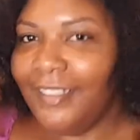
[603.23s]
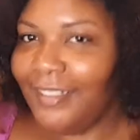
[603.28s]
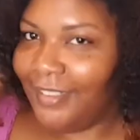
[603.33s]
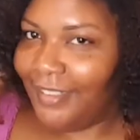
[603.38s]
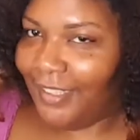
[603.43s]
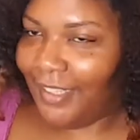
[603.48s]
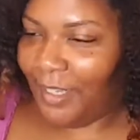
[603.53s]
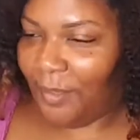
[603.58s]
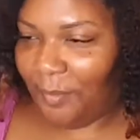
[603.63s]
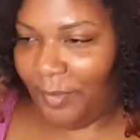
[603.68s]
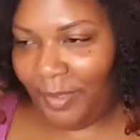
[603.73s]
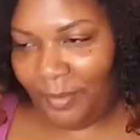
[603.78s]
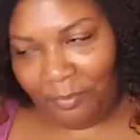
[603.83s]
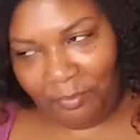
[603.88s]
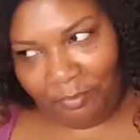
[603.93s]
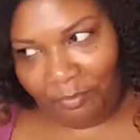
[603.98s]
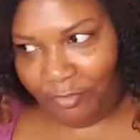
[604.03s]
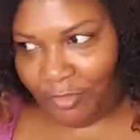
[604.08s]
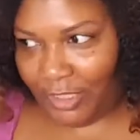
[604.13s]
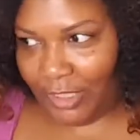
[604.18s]
Look at me
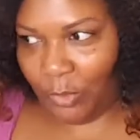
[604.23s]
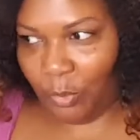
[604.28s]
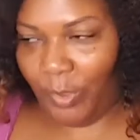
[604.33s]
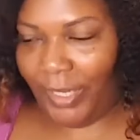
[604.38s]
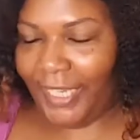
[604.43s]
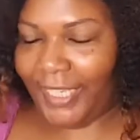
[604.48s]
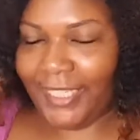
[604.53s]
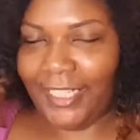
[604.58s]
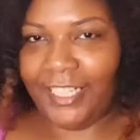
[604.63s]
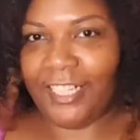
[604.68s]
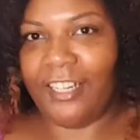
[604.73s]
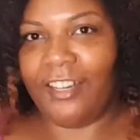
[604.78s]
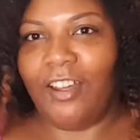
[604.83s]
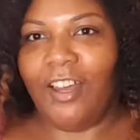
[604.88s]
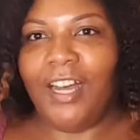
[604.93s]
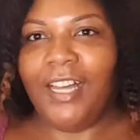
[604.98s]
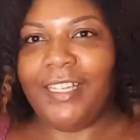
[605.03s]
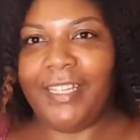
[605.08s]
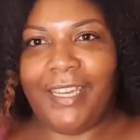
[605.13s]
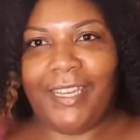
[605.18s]
swinging it and
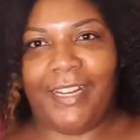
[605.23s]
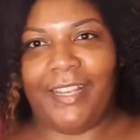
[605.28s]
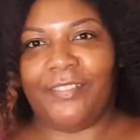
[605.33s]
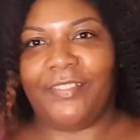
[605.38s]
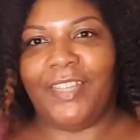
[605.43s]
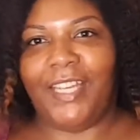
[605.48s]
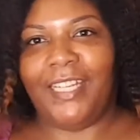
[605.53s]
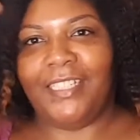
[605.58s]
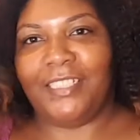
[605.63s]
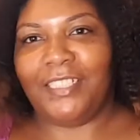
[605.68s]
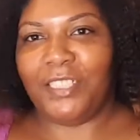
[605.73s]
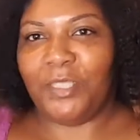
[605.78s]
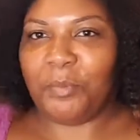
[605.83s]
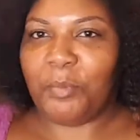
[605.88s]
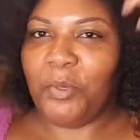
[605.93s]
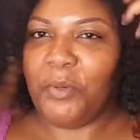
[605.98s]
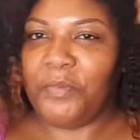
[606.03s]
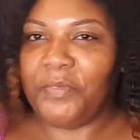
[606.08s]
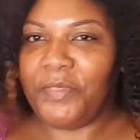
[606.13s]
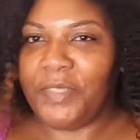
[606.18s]
all that. I thought it just
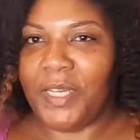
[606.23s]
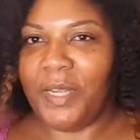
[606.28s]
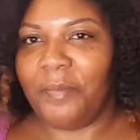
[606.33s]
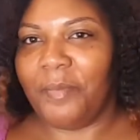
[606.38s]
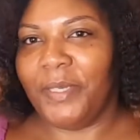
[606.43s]
poofed it up.